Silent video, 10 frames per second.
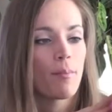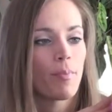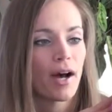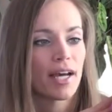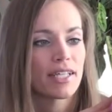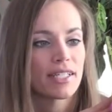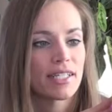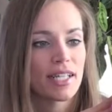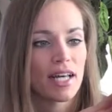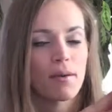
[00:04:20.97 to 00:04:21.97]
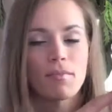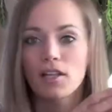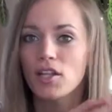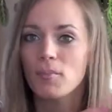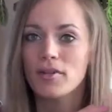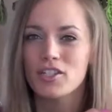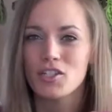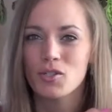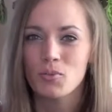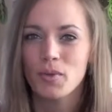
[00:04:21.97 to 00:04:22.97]
but a little bit
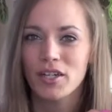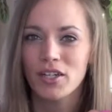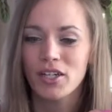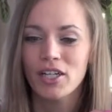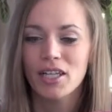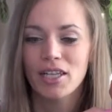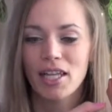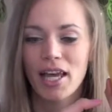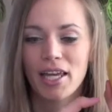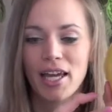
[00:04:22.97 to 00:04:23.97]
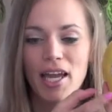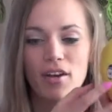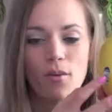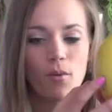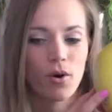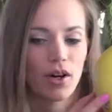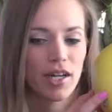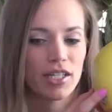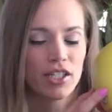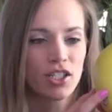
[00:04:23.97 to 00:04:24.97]
sweeter, like an
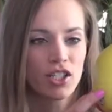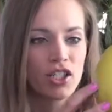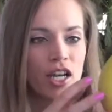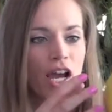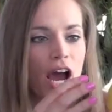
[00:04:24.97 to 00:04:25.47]
orange,